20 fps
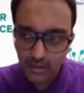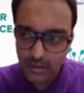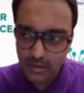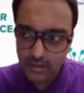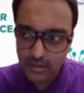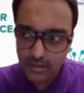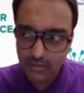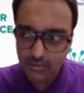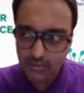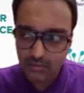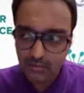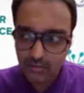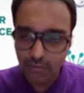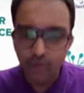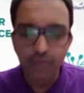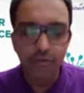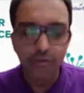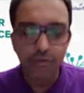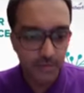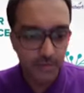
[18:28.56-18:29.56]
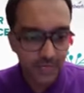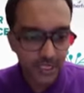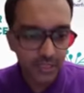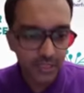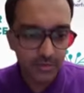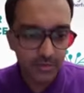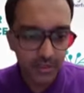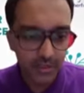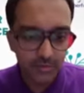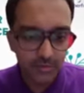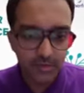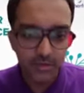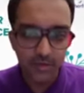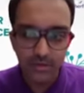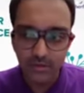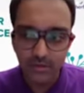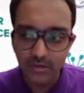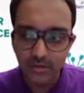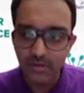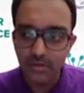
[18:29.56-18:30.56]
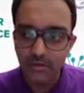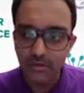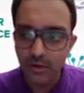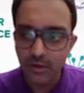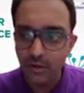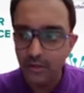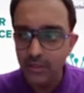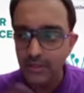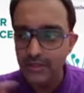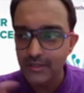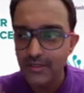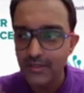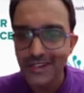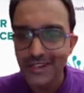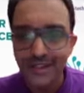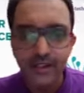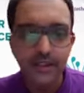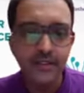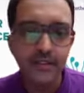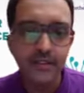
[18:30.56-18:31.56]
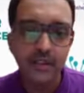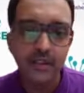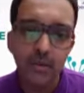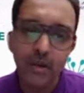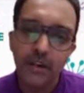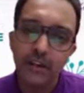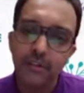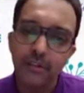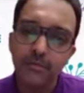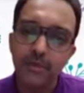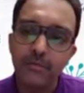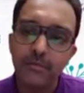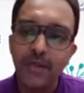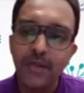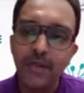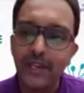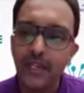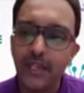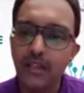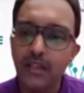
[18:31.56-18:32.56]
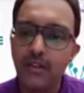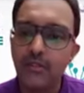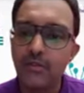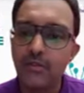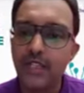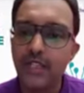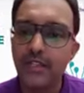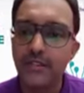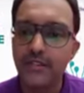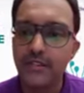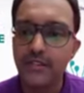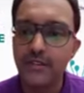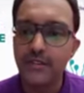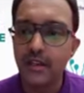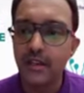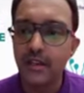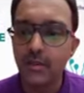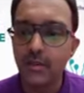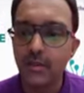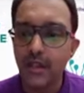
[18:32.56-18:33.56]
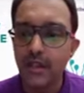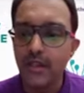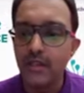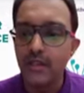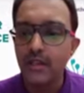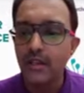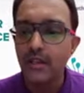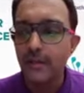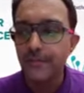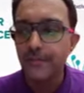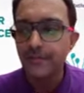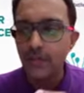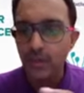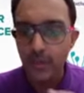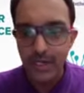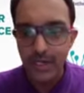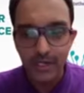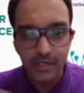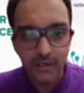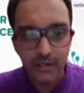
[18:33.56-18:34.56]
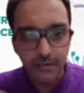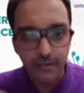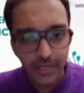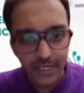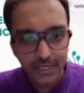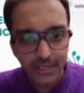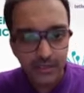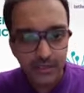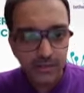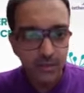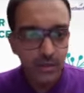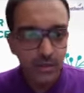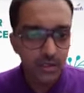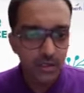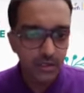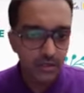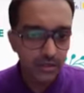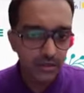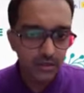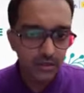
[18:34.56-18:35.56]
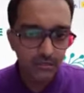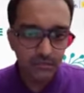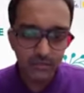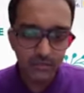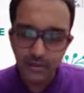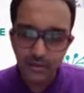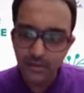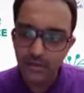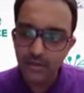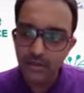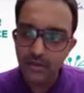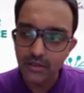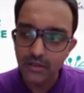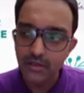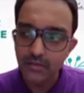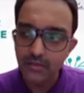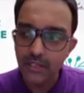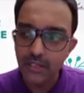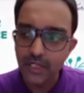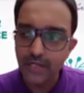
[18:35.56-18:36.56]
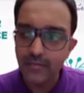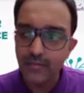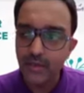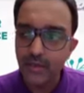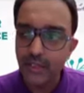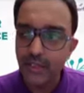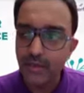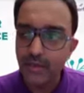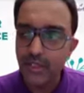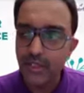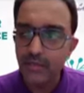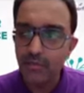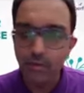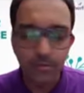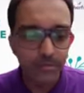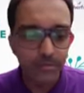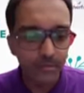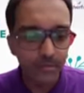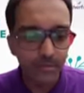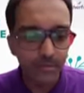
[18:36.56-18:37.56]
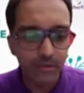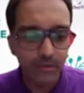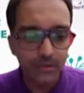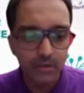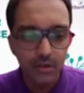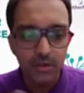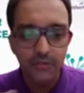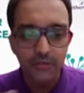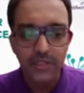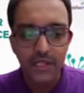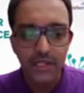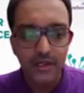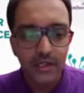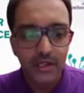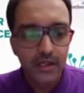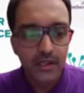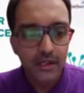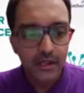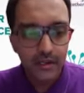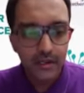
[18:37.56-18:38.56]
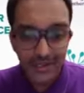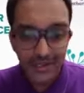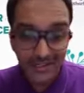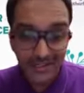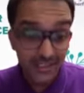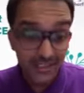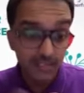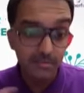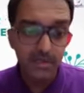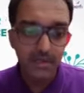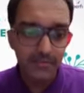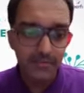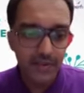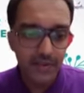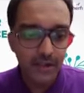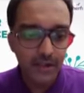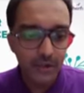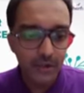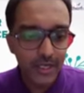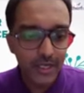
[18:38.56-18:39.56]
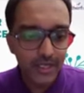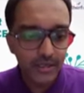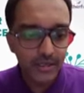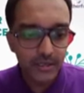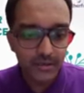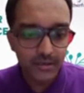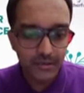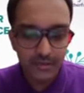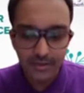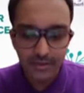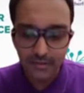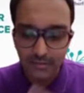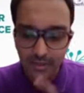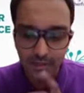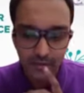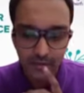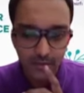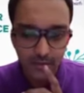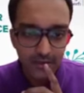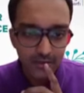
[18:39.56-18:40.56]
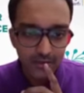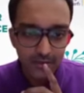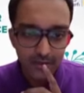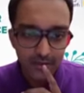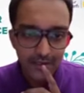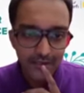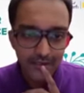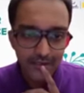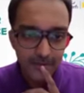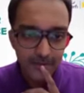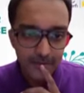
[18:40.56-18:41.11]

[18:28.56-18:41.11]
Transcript: uh, workforce management because uh, all this data is required to be planning how the agents are required when are the peaks what are the uh, you know time when you need more people so all of that data is being fed into external systems as well right